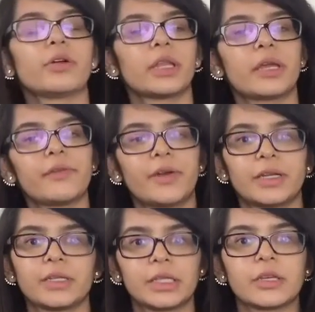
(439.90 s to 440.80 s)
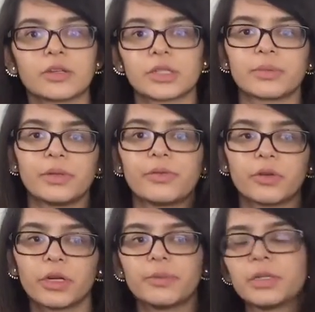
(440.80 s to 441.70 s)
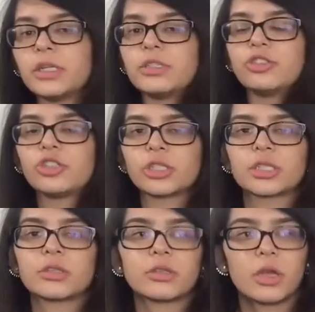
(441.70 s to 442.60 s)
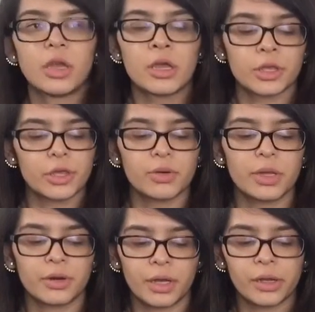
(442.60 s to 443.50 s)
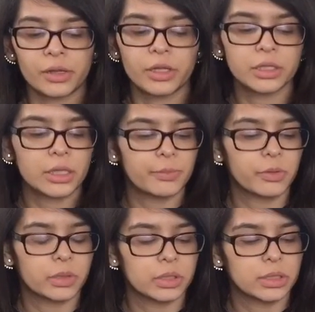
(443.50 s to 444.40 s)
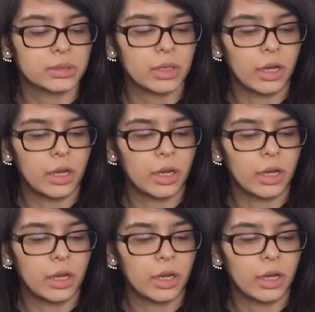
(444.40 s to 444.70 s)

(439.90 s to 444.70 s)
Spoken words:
to like find a link or something for it, but it is just in Cute, and what I looked up was